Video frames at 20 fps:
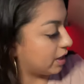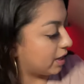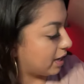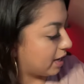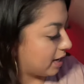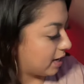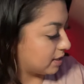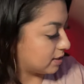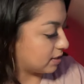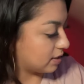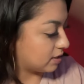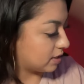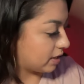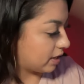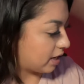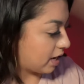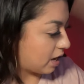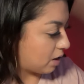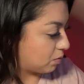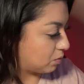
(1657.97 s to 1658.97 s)
As I said,
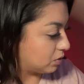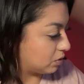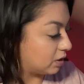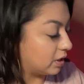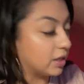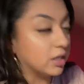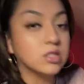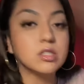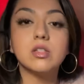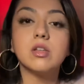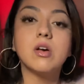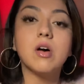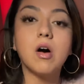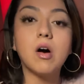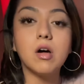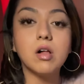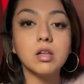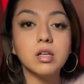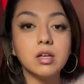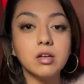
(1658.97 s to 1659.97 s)
I will list
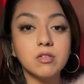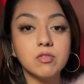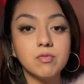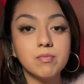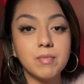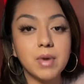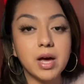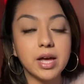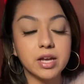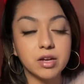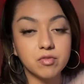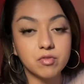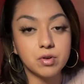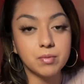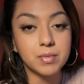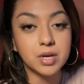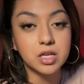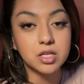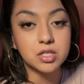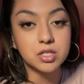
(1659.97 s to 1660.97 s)
all of my
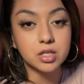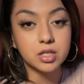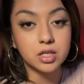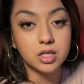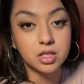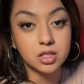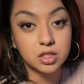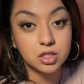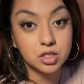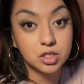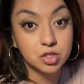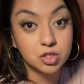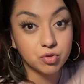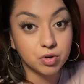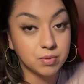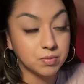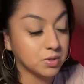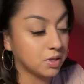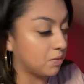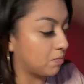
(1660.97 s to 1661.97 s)
information in the
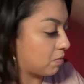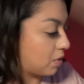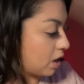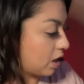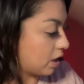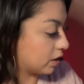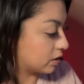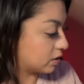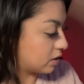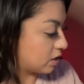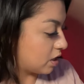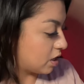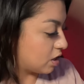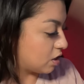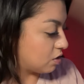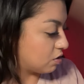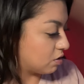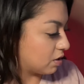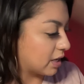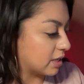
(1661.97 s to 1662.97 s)
description box.
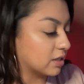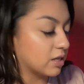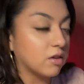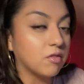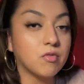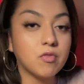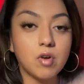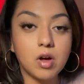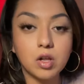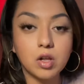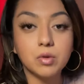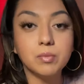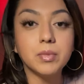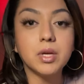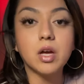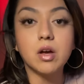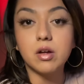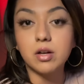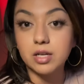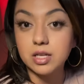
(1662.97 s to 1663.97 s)
You guys can follow me
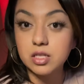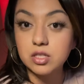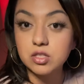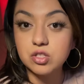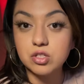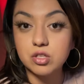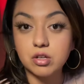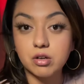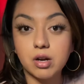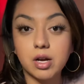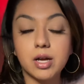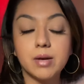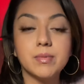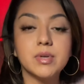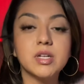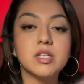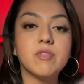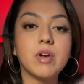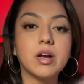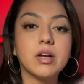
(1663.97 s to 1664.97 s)
on Instagram, it
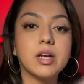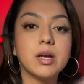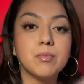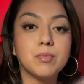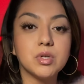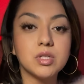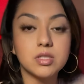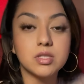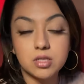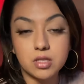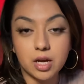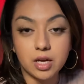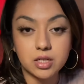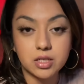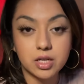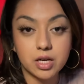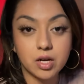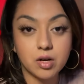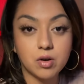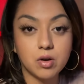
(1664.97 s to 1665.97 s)
is
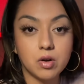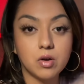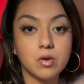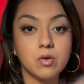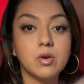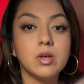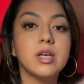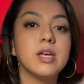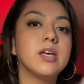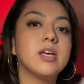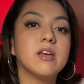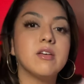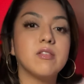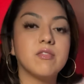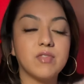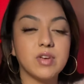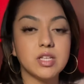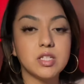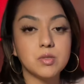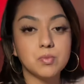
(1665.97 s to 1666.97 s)
firetemperance.tarot.
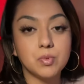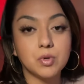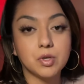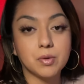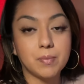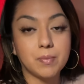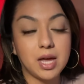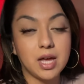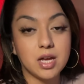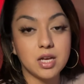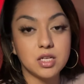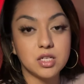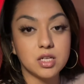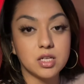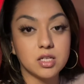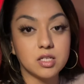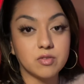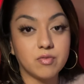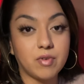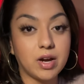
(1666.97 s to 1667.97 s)
Facebook page
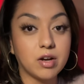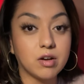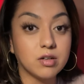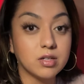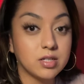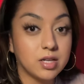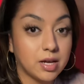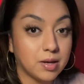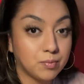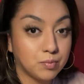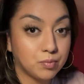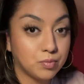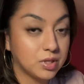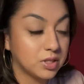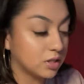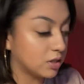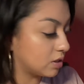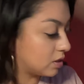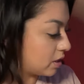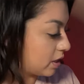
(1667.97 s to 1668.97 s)
is Fire
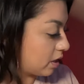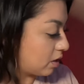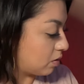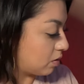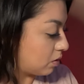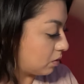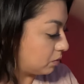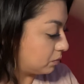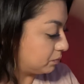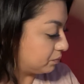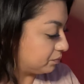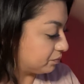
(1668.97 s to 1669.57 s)
Temperance Tarot.